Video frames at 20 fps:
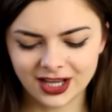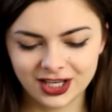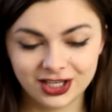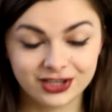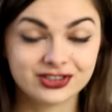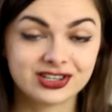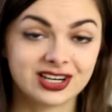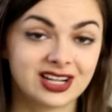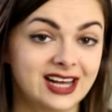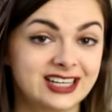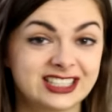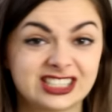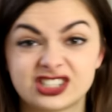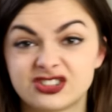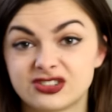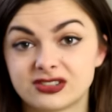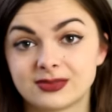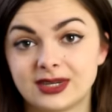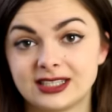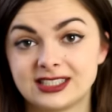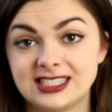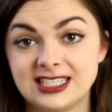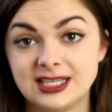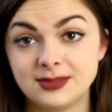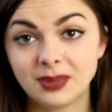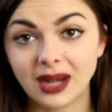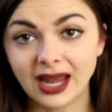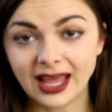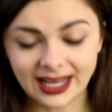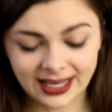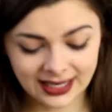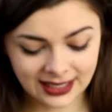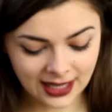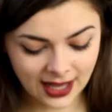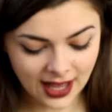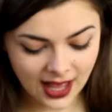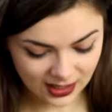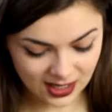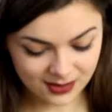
usually I just drink my tea plain.